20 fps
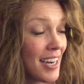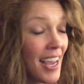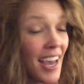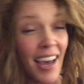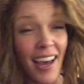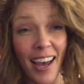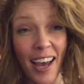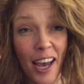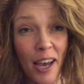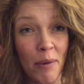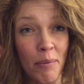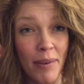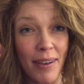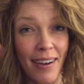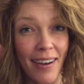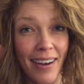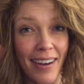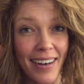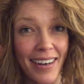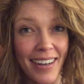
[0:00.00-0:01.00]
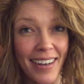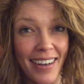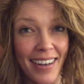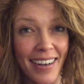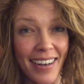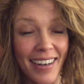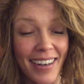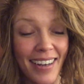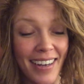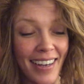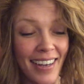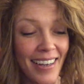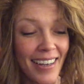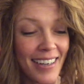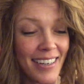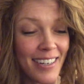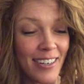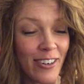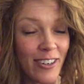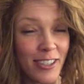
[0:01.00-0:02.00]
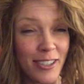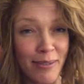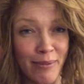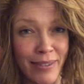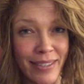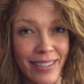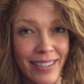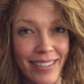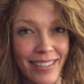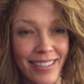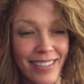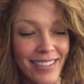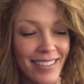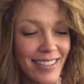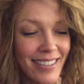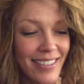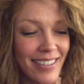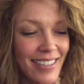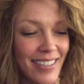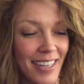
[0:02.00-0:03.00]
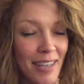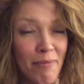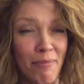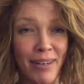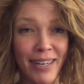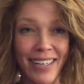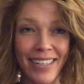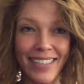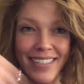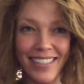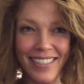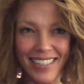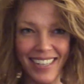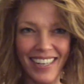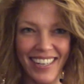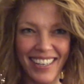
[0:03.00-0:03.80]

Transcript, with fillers: yeah, happy Hanukkah and Christmas is imminent.